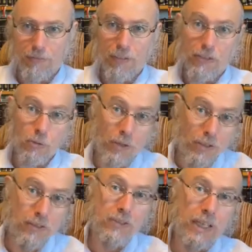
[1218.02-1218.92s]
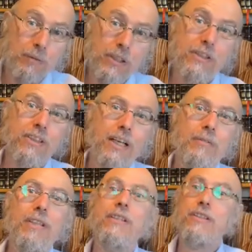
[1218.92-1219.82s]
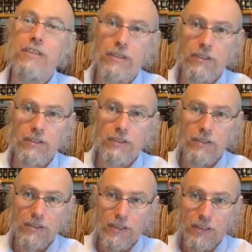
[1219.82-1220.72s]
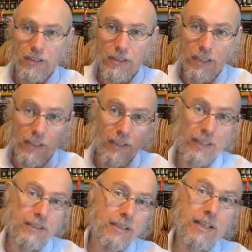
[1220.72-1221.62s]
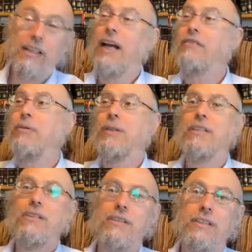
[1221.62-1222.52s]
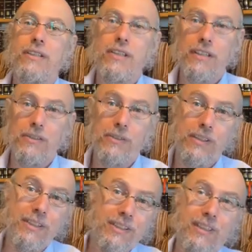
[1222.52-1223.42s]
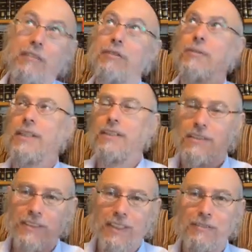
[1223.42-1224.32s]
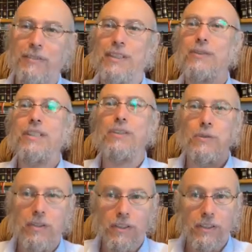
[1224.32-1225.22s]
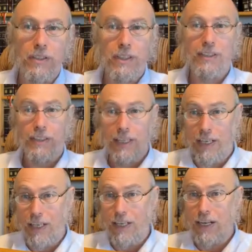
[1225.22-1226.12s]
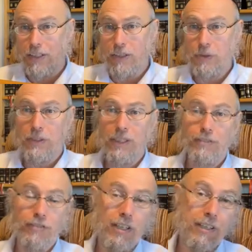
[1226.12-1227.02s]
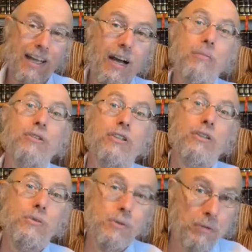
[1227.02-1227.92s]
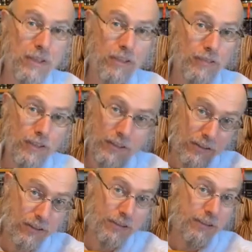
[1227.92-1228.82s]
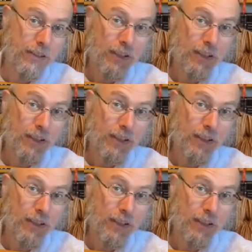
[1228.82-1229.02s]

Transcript: So one of those objects came and hit the Earth. That, everybody knows today, or at least everybody knows, everybody who deals with this uh, argues that if an object that was big enough hit the Earth,